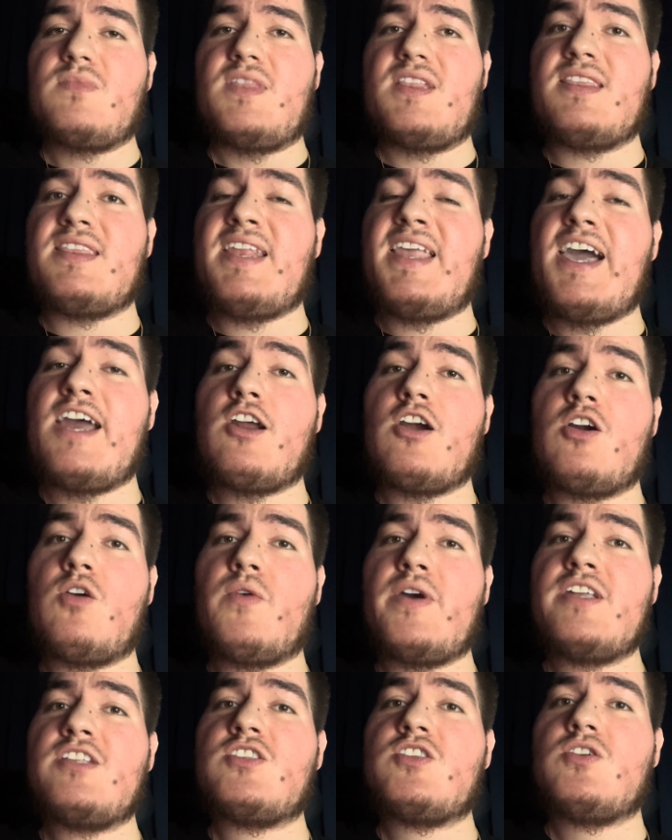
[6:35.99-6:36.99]
that are
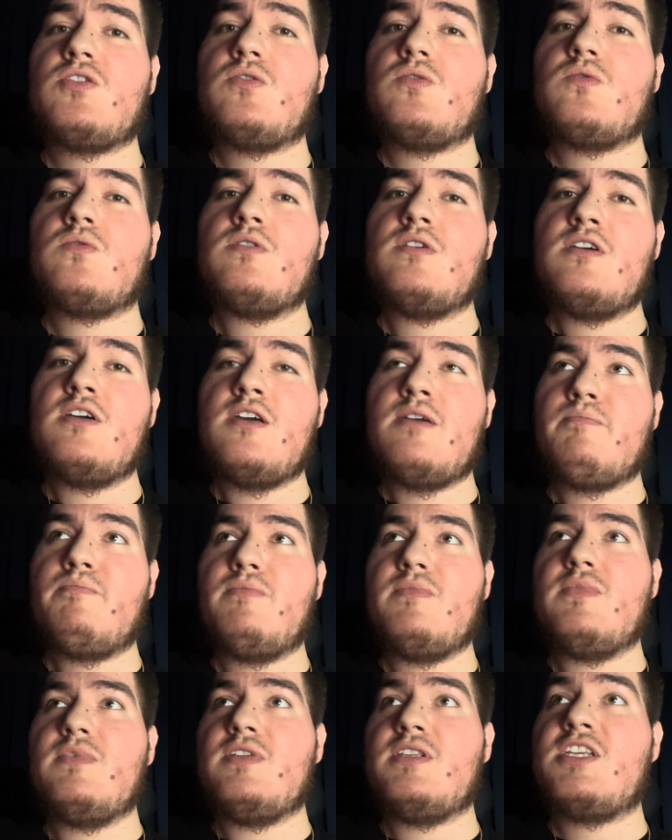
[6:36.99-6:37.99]
going to
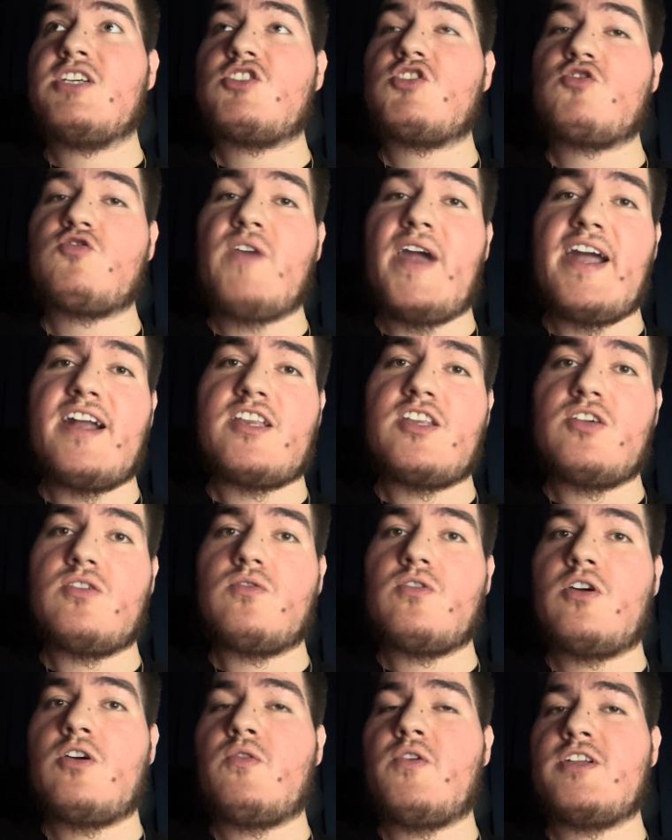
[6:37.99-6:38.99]
distract you.
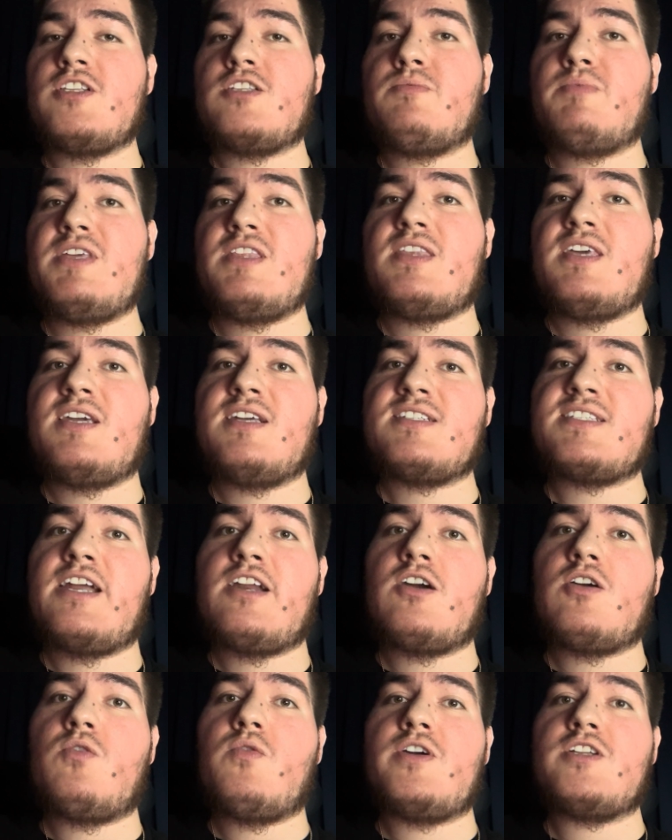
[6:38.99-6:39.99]
There are going to be things that
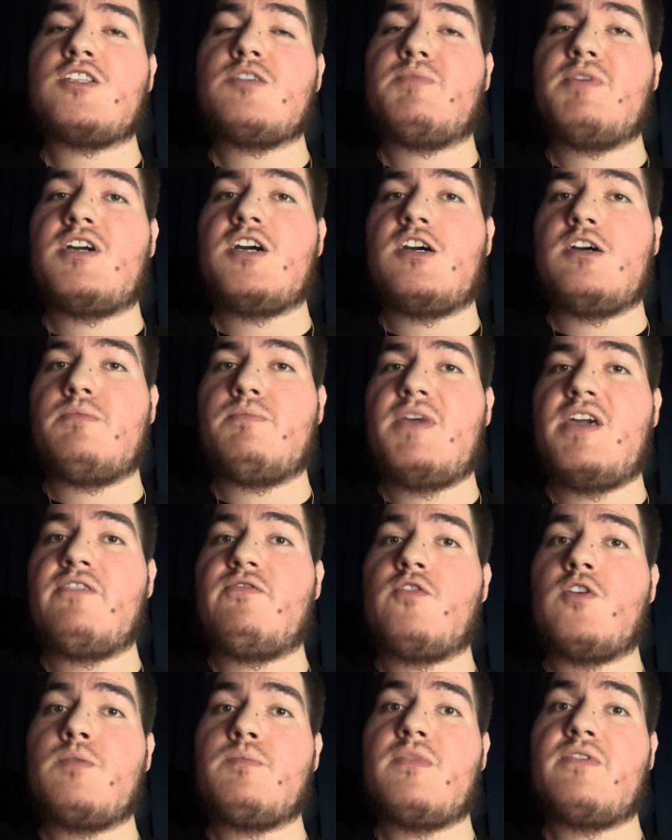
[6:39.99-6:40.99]
are going to become a
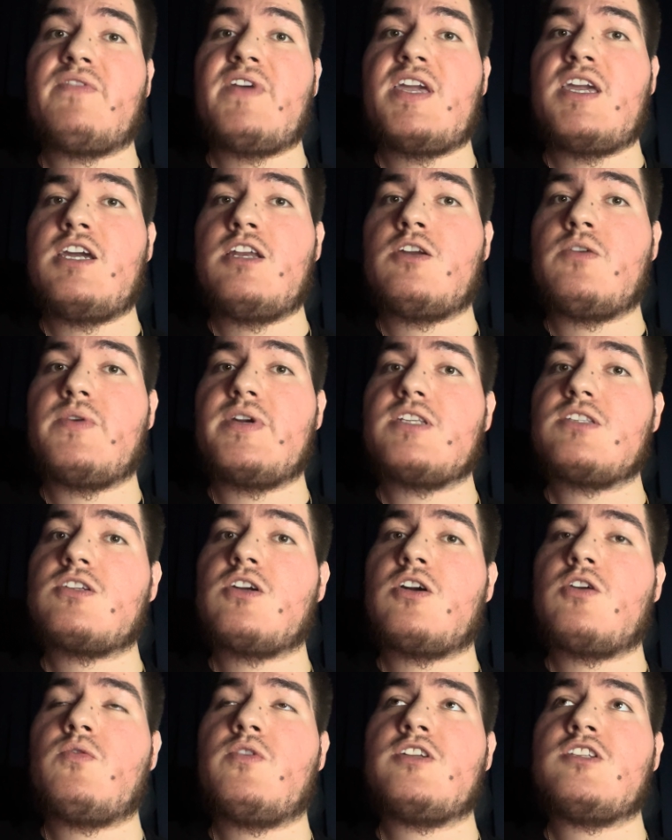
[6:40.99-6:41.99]
form of a hindrance. There
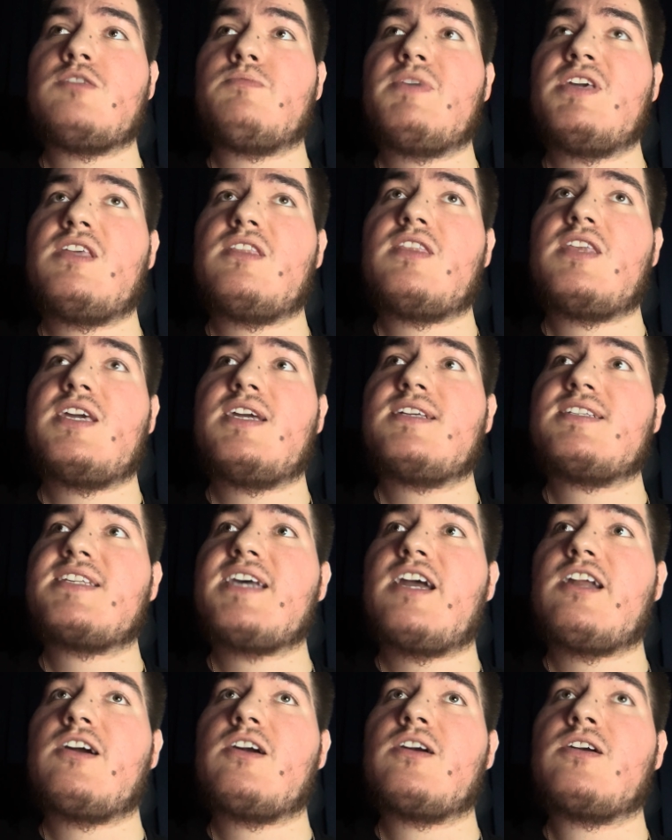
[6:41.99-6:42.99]
are going to be things
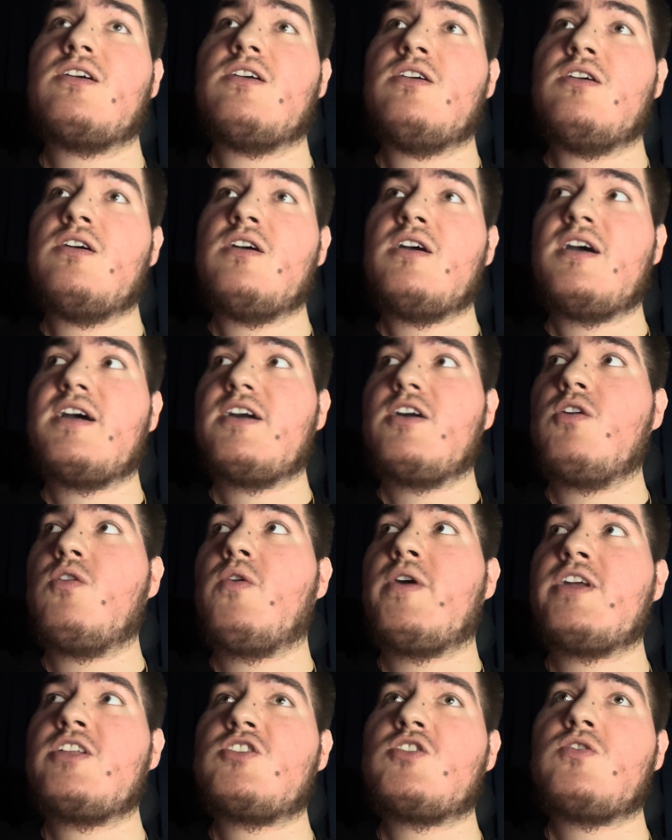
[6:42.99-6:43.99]
that are
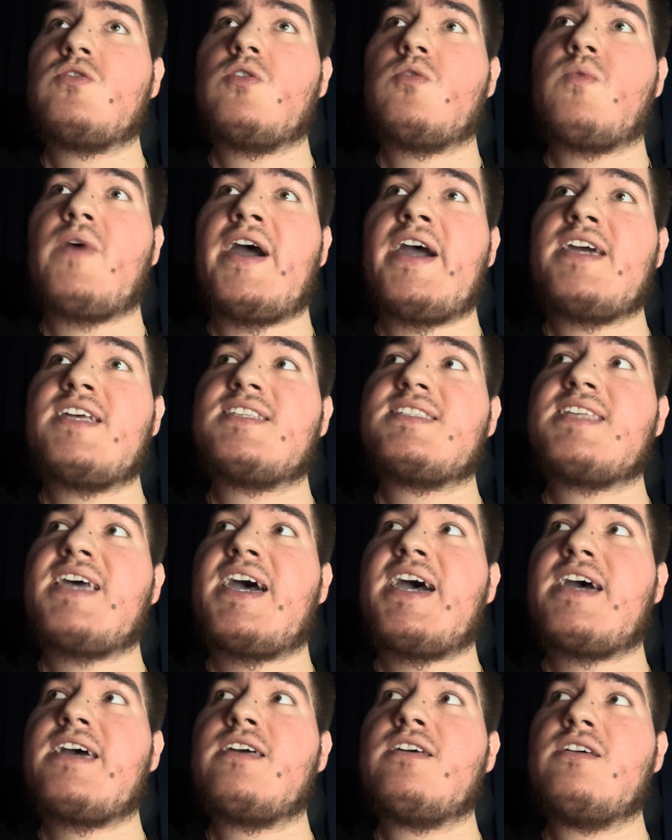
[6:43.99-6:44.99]
going to arise
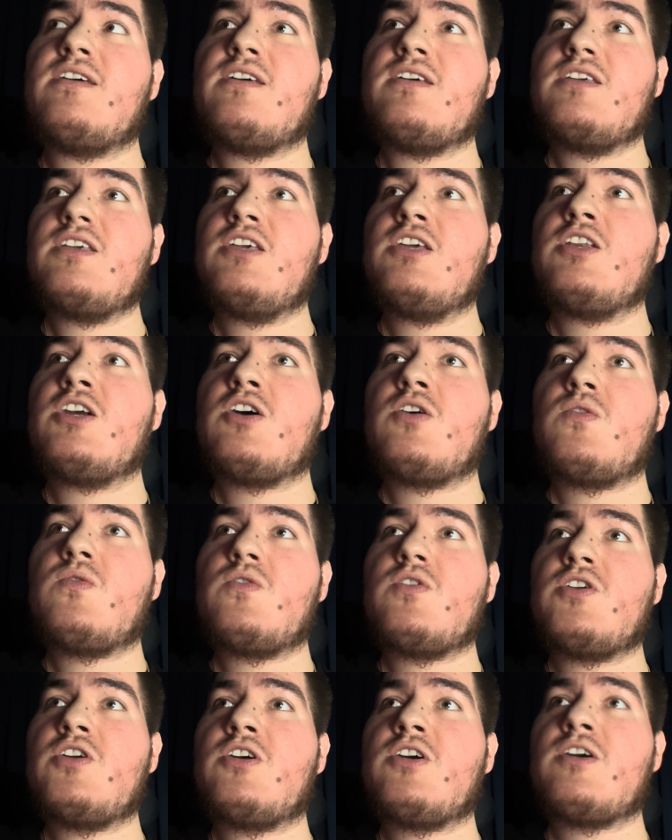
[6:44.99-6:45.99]
that,
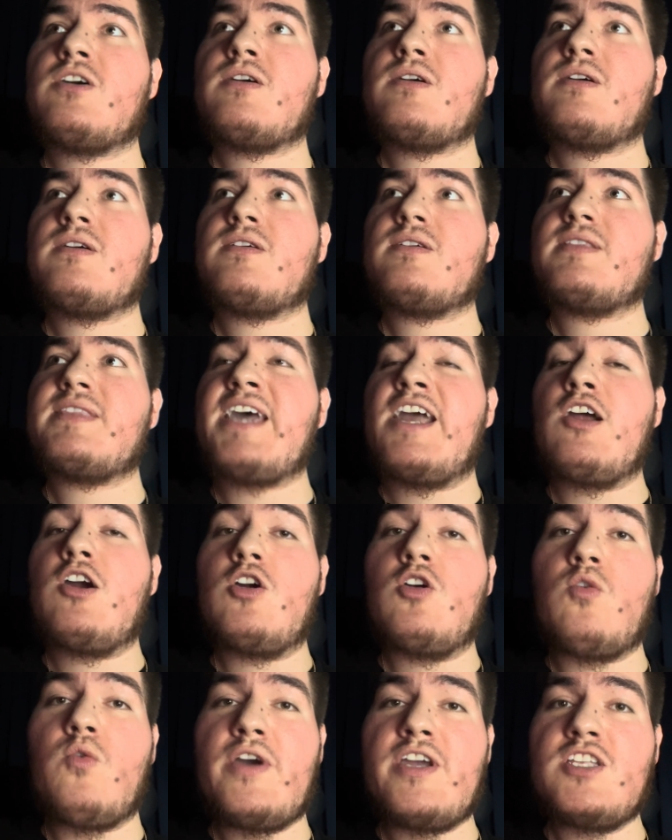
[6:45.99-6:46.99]
that are
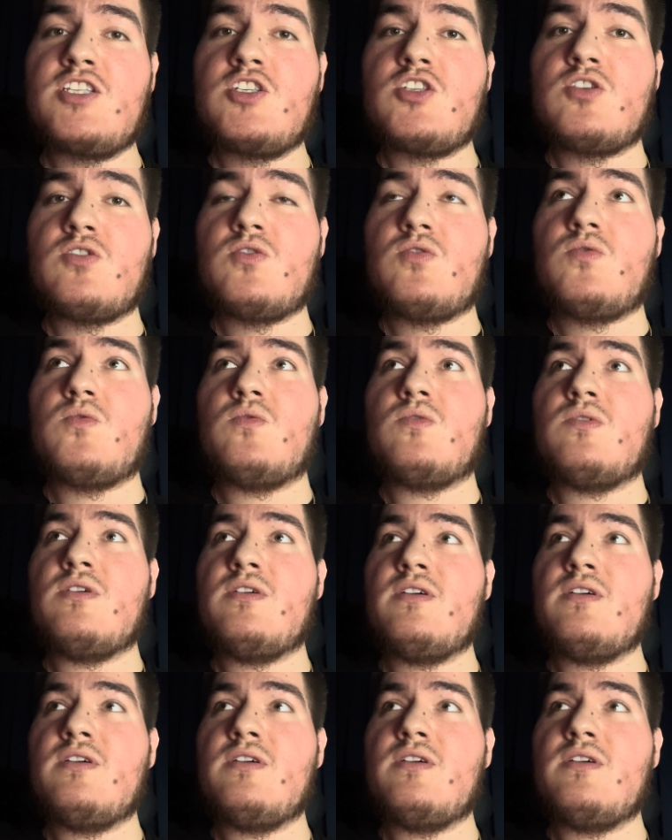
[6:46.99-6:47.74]
going to